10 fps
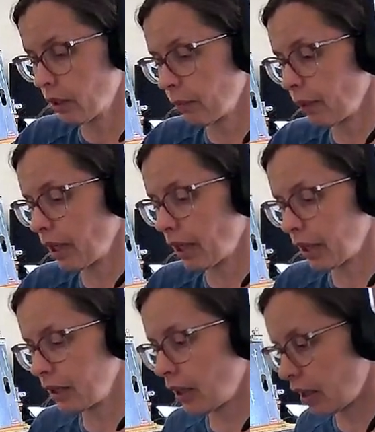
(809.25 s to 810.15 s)
but
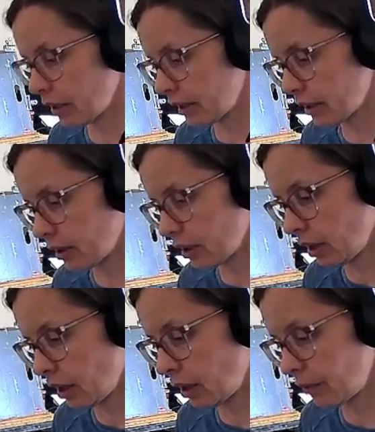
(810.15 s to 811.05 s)
not
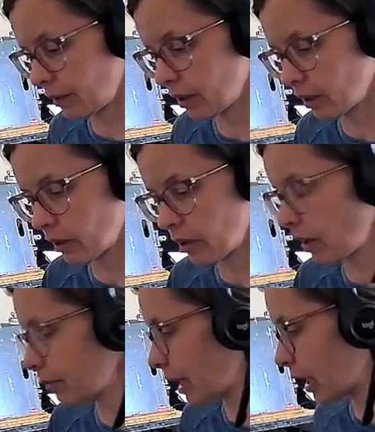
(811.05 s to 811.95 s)

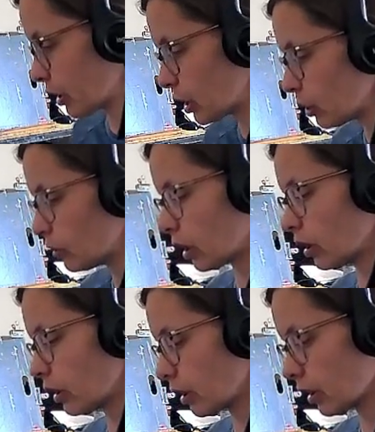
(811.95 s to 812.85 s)
make it too
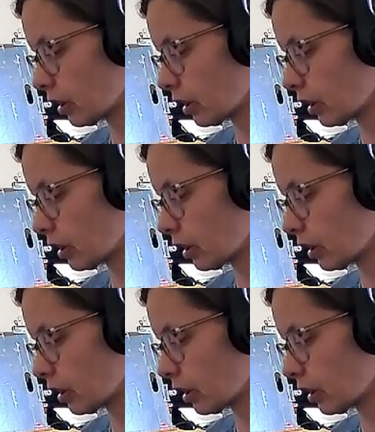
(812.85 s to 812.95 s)
dark.